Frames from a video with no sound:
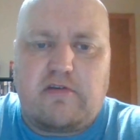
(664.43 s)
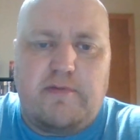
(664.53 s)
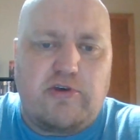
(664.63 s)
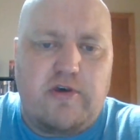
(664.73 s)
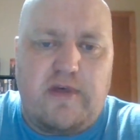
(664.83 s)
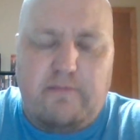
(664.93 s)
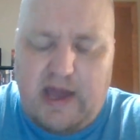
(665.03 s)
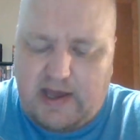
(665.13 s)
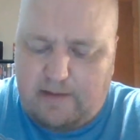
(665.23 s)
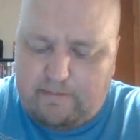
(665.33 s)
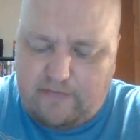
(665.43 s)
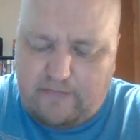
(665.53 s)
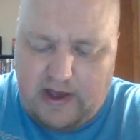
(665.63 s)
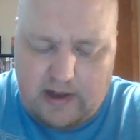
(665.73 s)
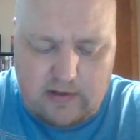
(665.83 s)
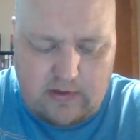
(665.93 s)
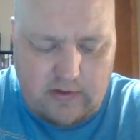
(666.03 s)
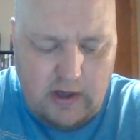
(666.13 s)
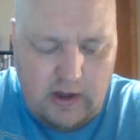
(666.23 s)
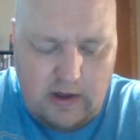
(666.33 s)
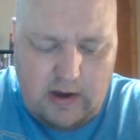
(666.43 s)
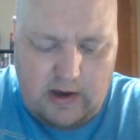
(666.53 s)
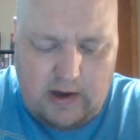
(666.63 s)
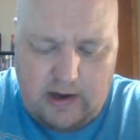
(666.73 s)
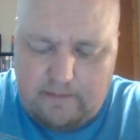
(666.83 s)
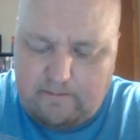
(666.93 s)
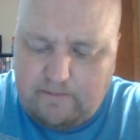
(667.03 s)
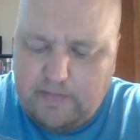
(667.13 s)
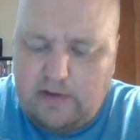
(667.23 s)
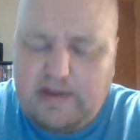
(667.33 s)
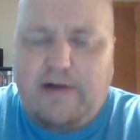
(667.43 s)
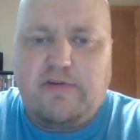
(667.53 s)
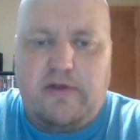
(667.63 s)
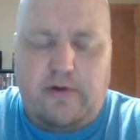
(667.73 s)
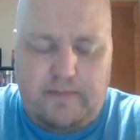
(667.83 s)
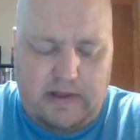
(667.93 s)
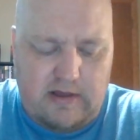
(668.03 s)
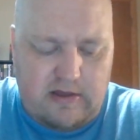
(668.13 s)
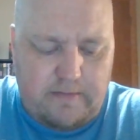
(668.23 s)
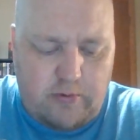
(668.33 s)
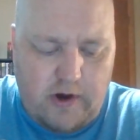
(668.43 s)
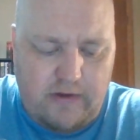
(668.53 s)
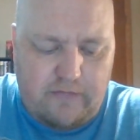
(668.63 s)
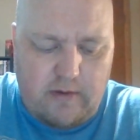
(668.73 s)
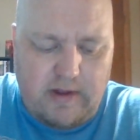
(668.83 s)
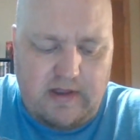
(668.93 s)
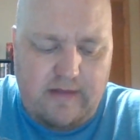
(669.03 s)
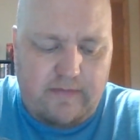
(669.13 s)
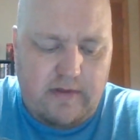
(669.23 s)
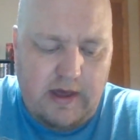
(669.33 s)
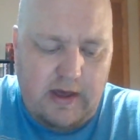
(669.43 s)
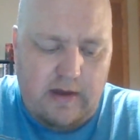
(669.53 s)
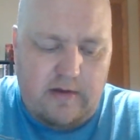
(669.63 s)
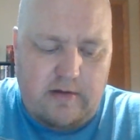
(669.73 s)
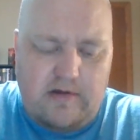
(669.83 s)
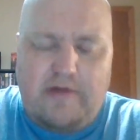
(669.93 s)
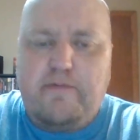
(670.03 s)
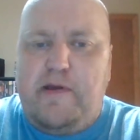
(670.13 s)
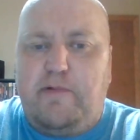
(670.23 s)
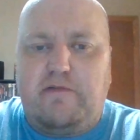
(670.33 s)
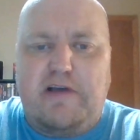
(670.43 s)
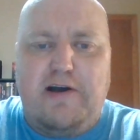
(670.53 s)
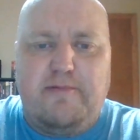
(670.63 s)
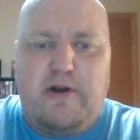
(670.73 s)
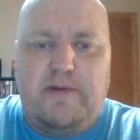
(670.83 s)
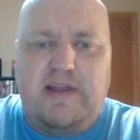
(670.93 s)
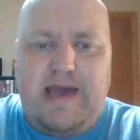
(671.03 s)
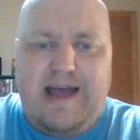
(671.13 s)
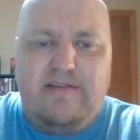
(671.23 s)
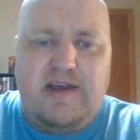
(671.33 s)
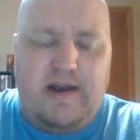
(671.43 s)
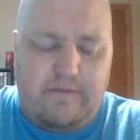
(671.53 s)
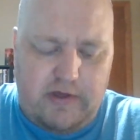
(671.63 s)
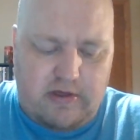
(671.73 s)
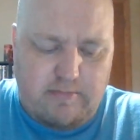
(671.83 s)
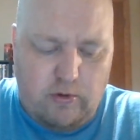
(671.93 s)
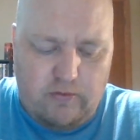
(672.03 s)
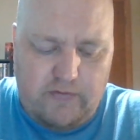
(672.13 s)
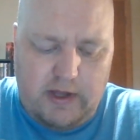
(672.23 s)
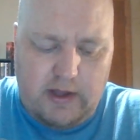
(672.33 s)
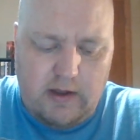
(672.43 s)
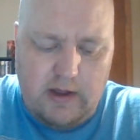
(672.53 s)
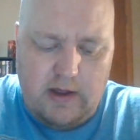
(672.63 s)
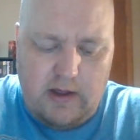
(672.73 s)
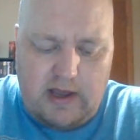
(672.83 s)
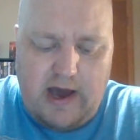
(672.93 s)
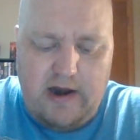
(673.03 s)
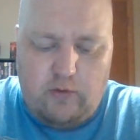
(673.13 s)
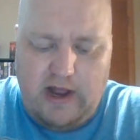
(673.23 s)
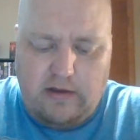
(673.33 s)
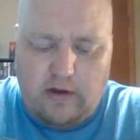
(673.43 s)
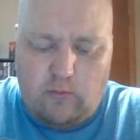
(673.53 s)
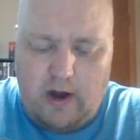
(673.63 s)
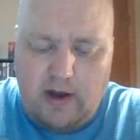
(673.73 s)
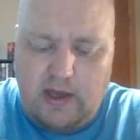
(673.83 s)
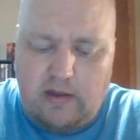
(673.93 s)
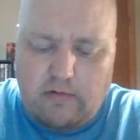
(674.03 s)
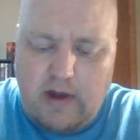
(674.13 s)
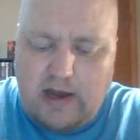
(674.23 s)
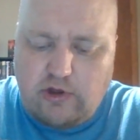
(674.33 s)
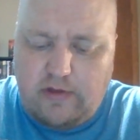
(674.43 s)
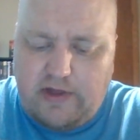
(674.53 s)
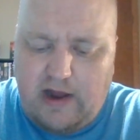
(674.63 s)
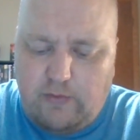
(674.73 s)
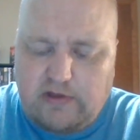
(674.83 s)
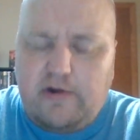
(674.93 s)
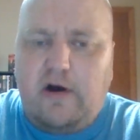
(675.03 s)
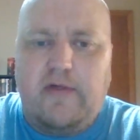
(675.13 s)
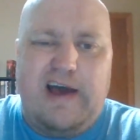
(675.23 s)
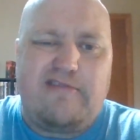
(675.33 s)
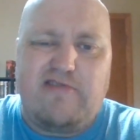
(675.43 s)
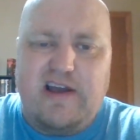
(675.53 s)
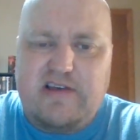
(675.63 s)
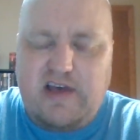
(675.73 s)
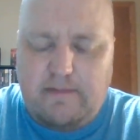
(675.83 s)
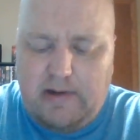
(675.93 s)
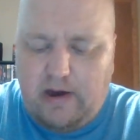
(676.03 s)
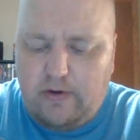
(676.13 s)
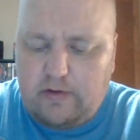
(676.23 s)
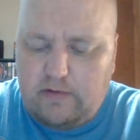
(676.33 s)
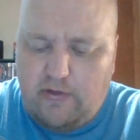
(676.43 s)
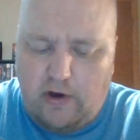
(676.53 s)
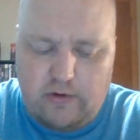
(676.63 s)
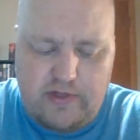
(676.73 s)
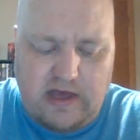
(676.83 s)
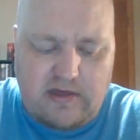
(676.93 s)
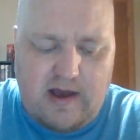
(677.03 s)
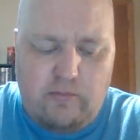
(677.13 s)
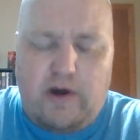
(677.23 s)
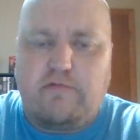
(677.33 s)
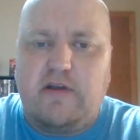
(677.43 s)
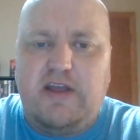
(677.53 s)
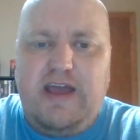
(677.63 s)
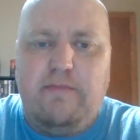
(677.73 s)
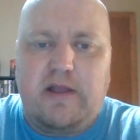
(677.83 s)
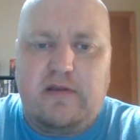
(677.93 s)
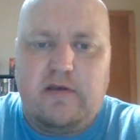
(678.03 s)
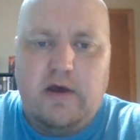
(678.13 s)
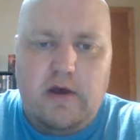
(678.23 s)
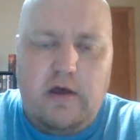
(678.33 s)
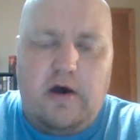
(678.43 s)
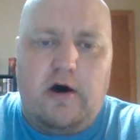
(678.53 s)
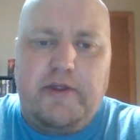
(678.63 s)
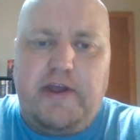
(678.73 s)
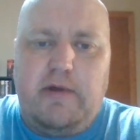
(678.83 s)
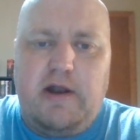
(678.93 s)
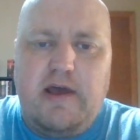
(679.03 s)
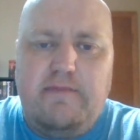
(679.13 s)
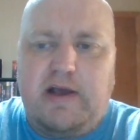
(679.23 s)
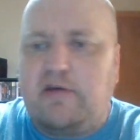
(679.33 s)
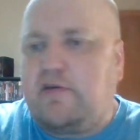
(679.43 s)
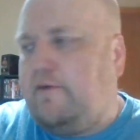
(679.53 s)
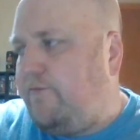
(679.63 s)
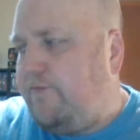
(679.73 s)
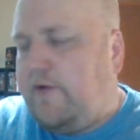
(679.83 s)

especially the makeup effects. That was a little bit disappointing for me. And then other people have talked about it, but the ending of this movie, it kind of went in a wonky direction that I wasn't all that crazy about, though they somewhat redeem it ultimately because of